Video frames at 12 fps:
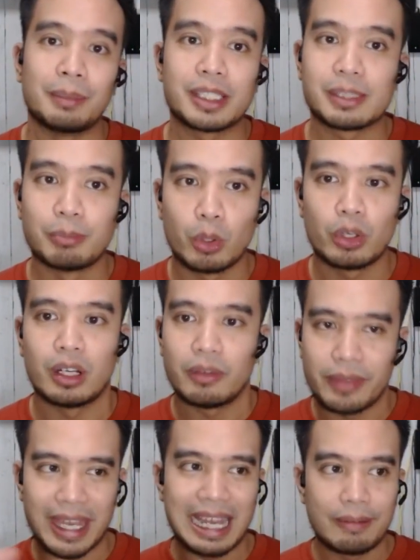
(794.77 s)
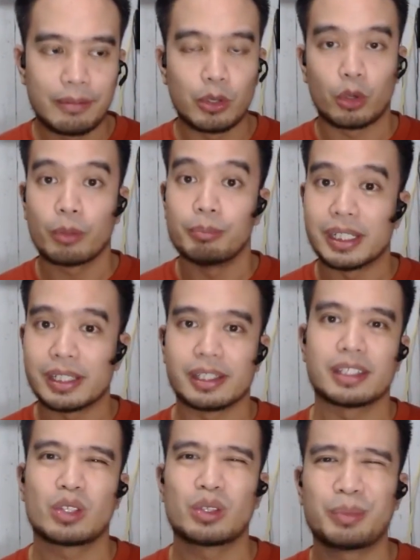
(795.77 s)
it's more of they have their own
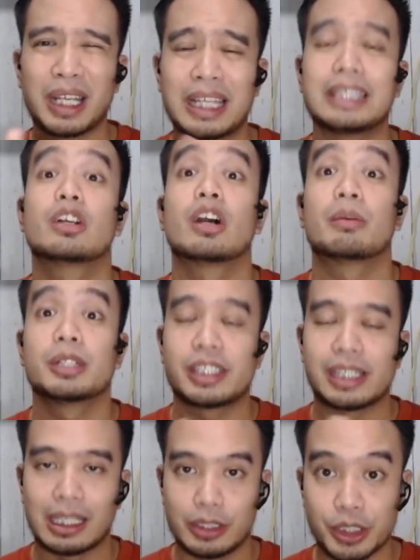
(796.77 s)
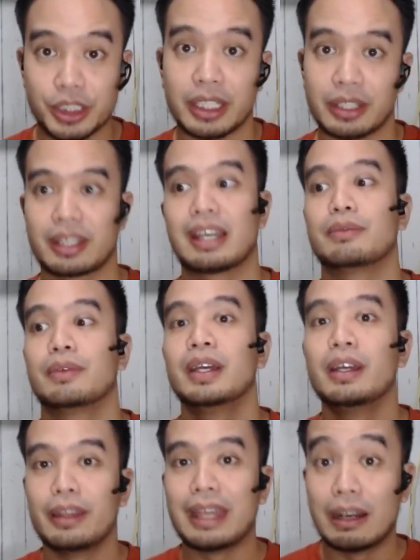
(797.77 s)
business. Ito yung mga e-commerce sellers din. They
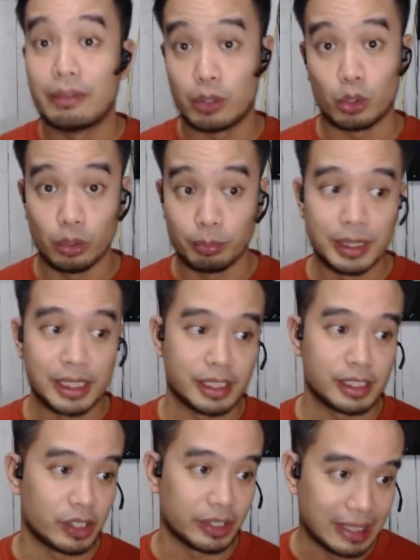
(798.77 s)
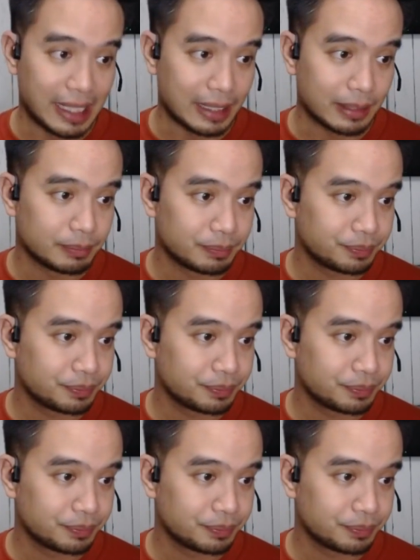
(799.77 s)
have their own business online.